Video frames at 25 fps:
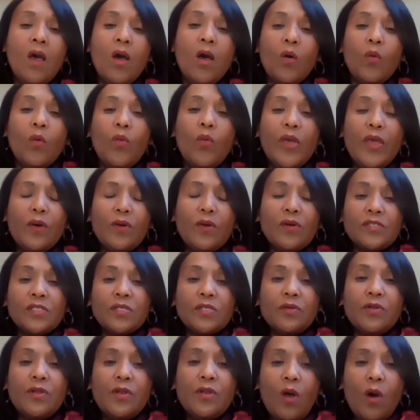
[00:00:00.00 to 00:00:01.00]
We
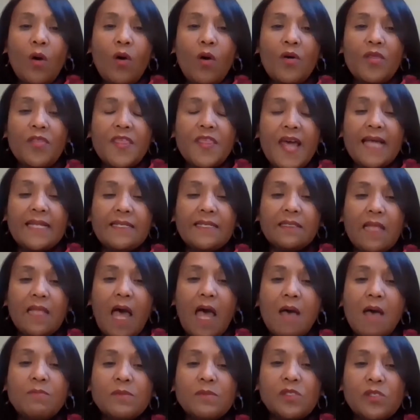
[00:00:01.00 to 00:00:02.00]
also know that
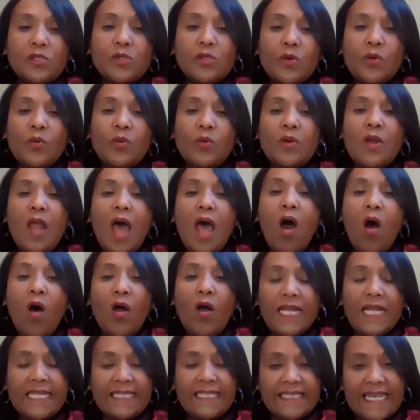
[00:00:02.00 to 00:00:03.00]
school
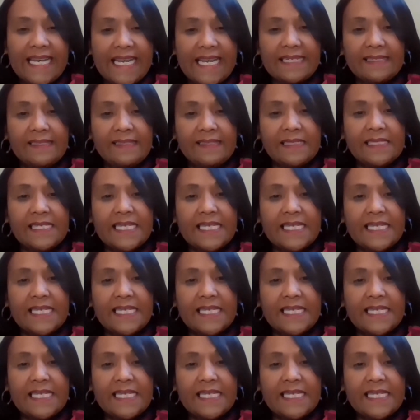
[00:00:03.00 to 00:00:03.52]
holidays